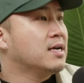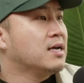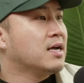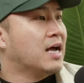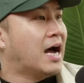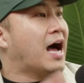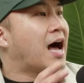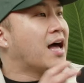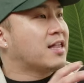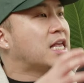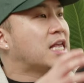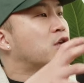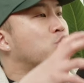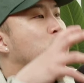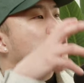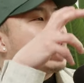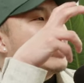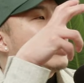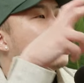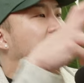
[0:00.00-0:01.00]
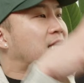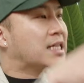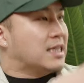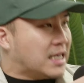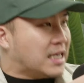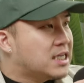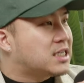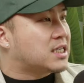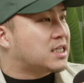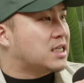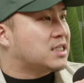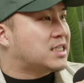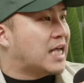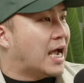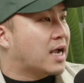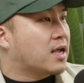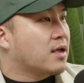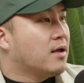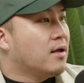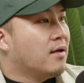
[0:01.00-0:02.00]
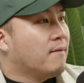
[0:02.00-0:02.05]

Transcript: Mm. I think you see it the least in tech